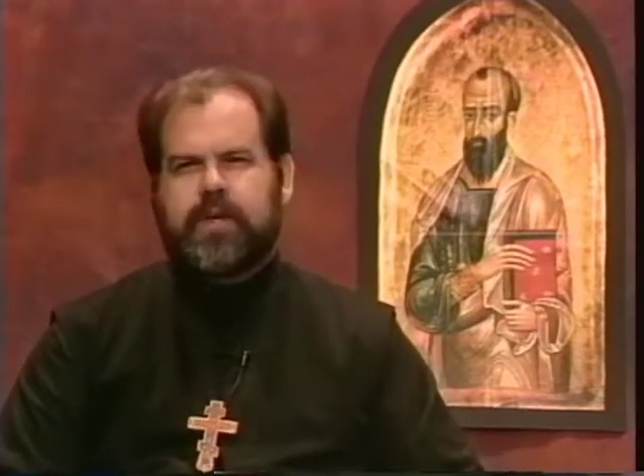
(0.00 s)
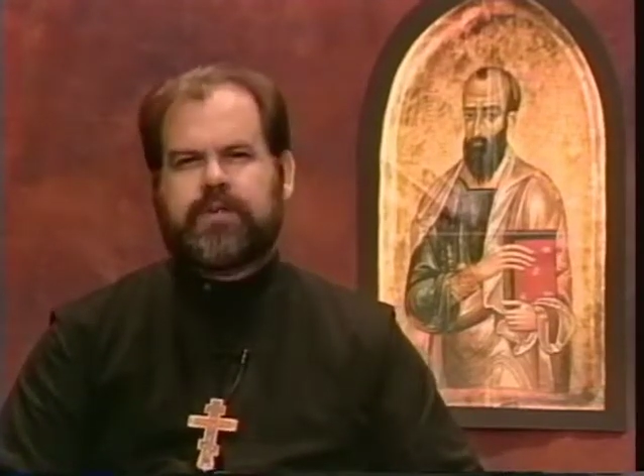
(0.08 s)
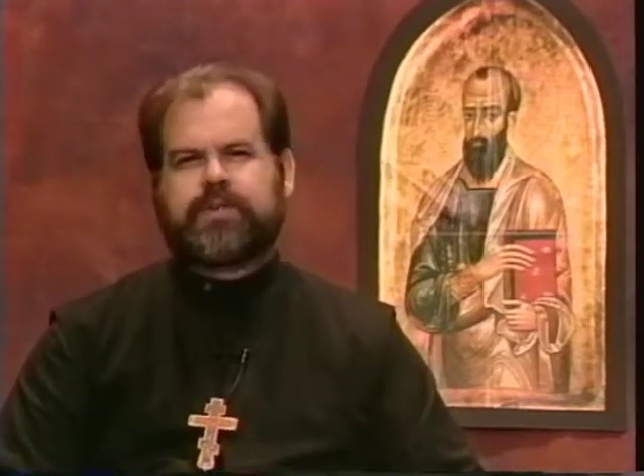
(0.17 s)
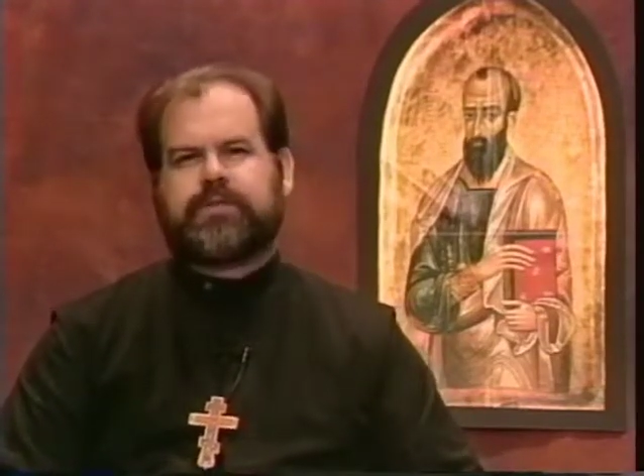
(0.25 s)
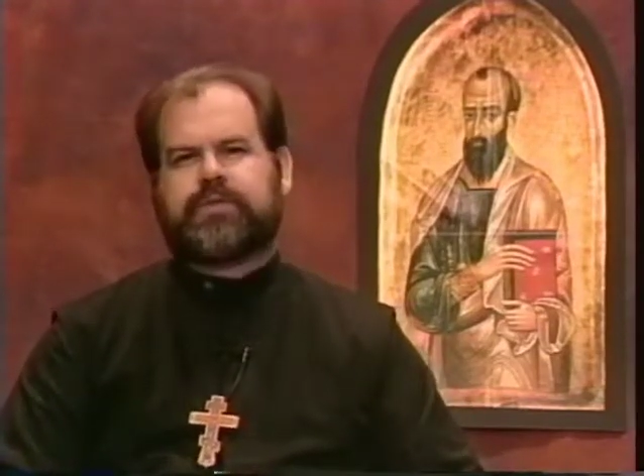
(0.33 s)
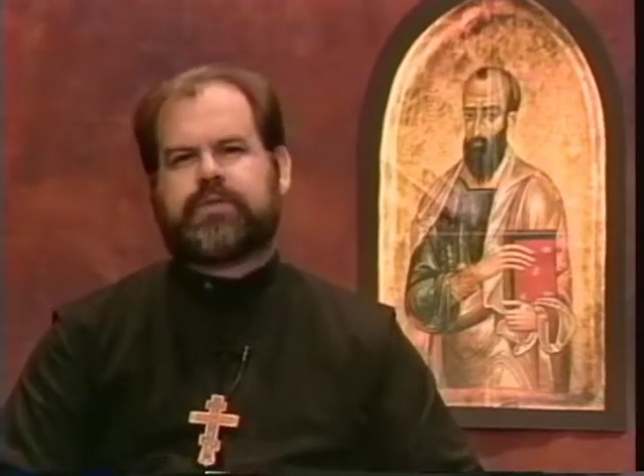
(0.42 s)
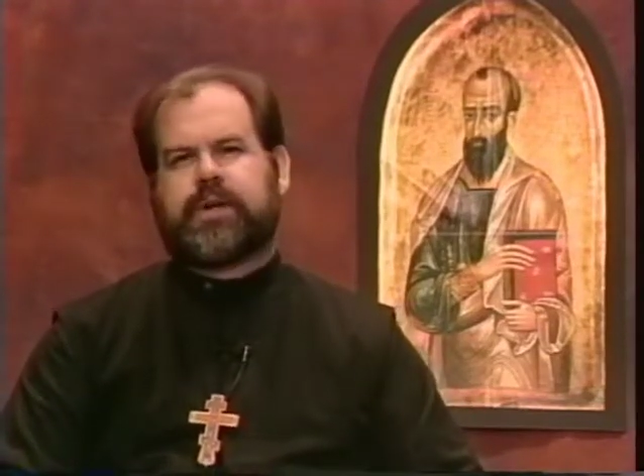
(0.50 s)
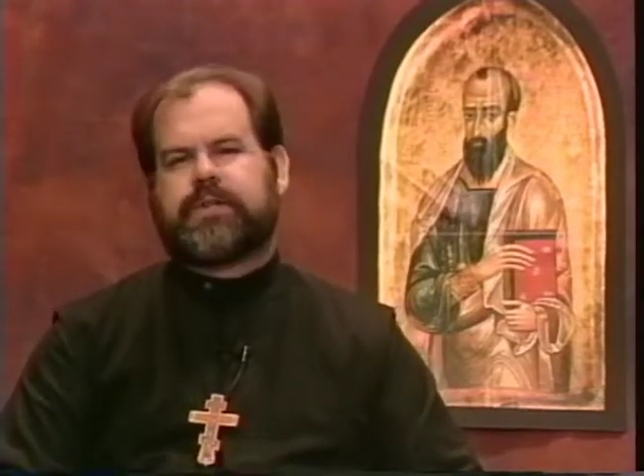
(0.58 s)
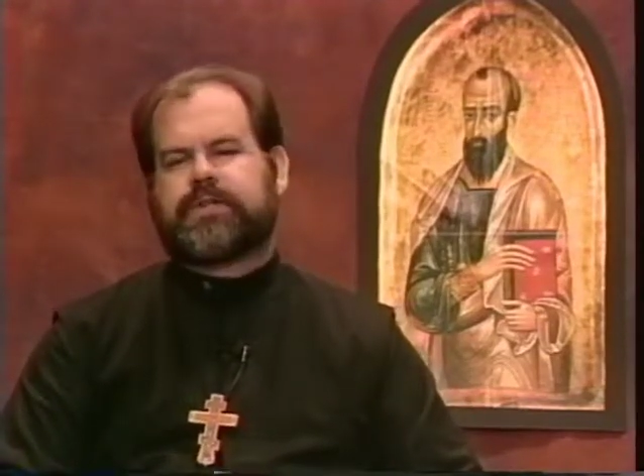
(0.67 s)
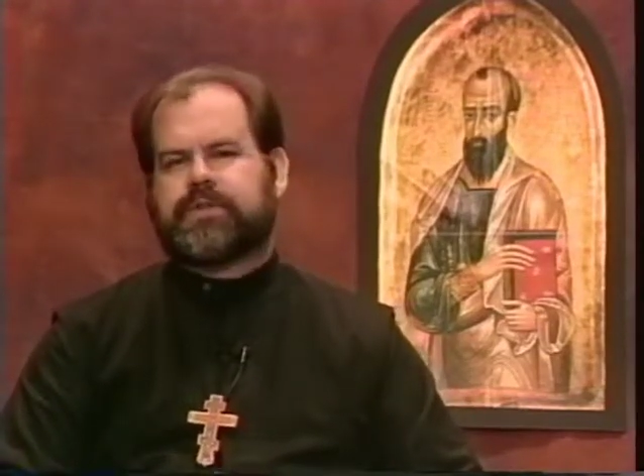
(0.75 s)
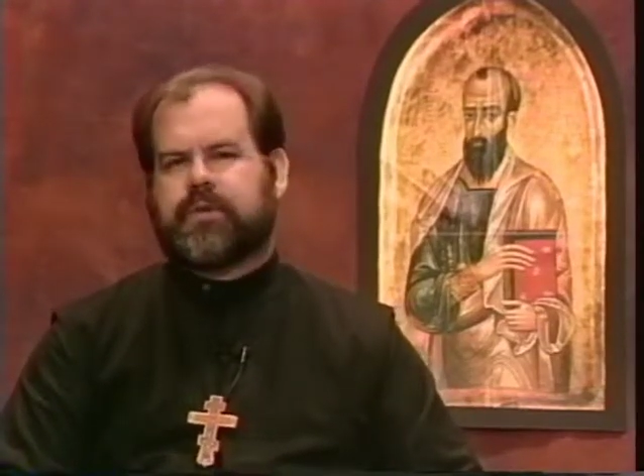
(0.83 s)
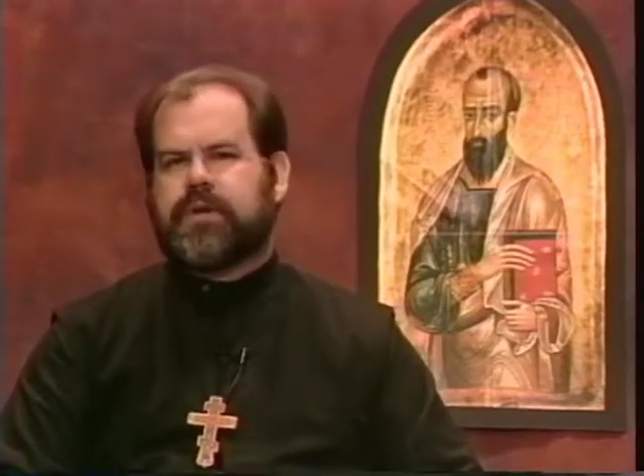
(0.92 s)
because of
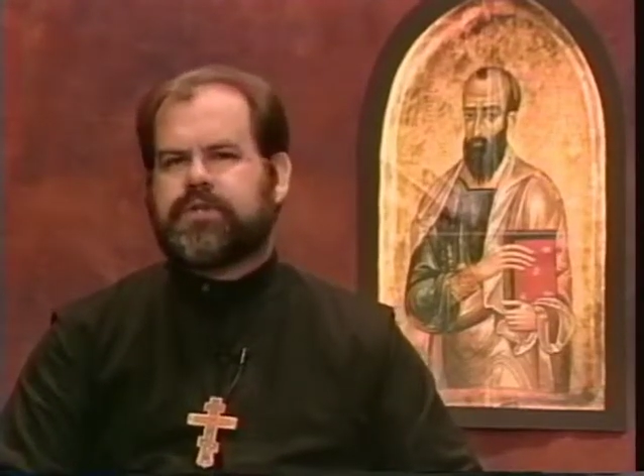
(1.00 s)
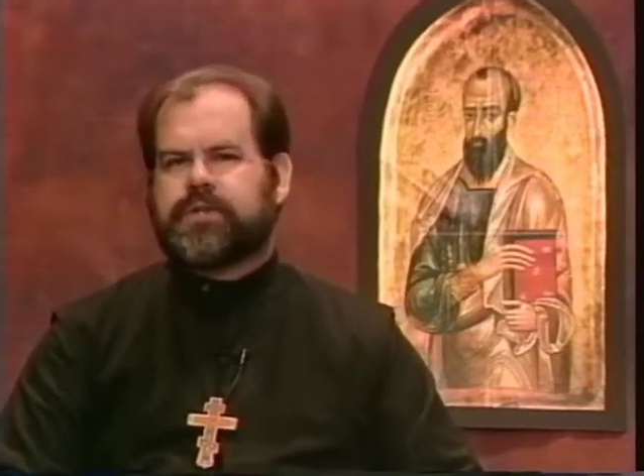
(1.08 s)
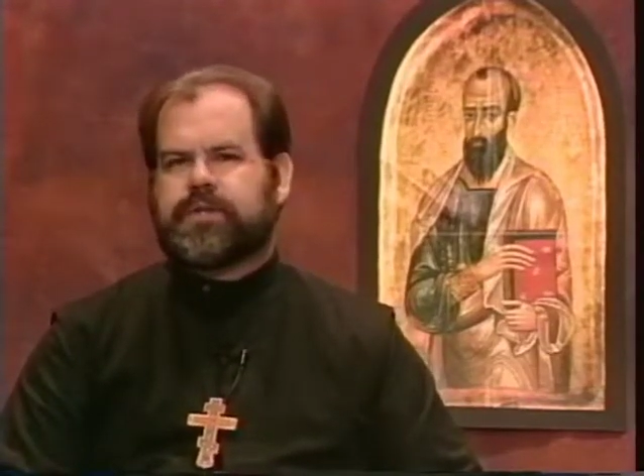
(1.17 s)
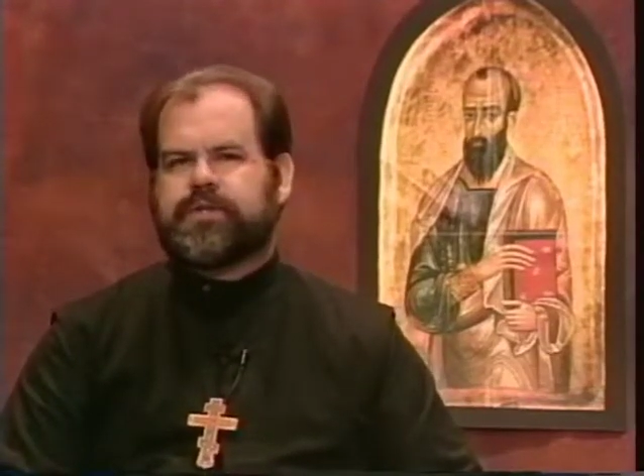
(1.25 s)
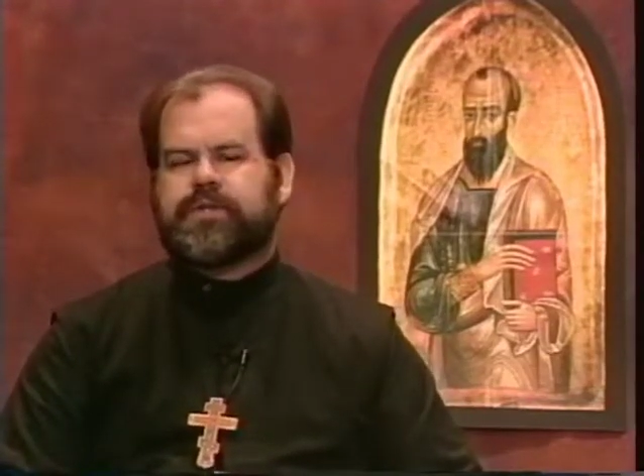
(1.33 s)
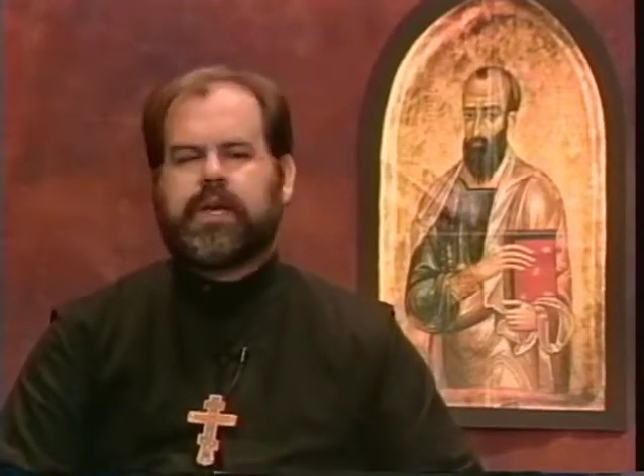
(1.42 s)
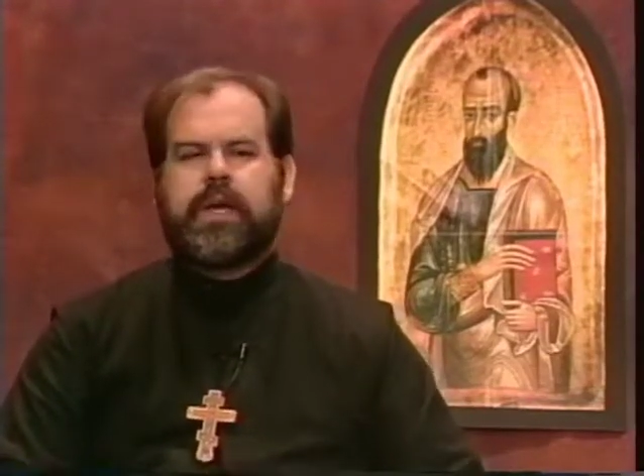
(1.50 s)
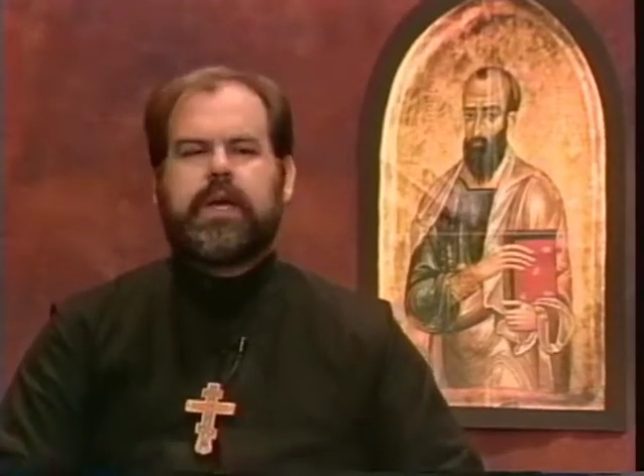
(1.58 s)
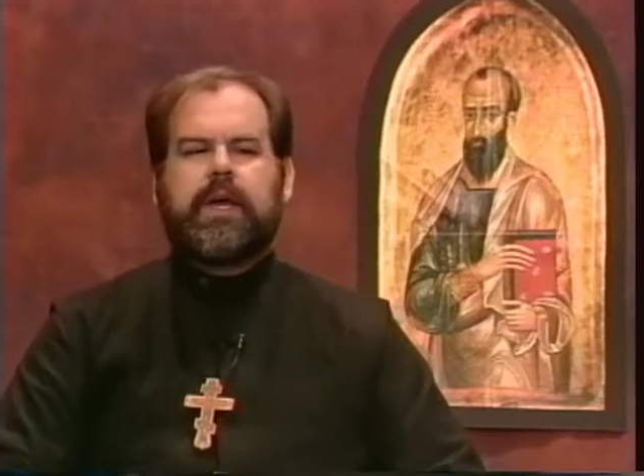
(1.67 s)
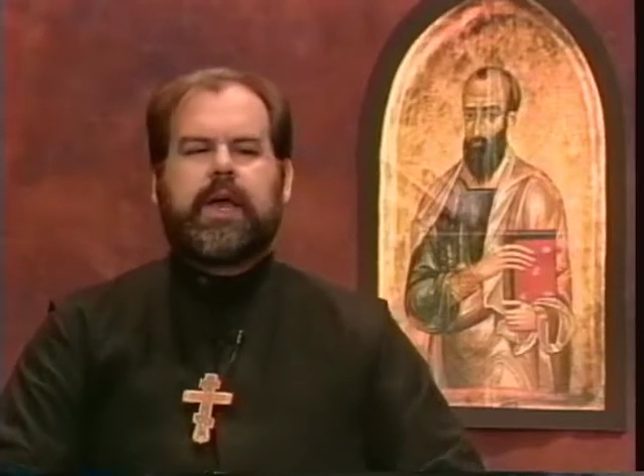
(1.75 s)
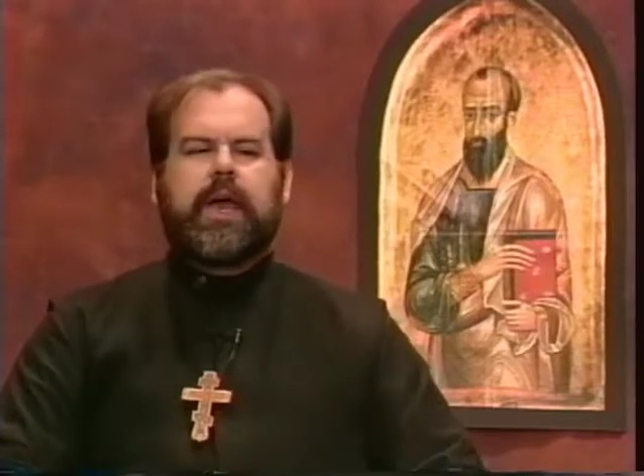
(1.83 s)
transgressions.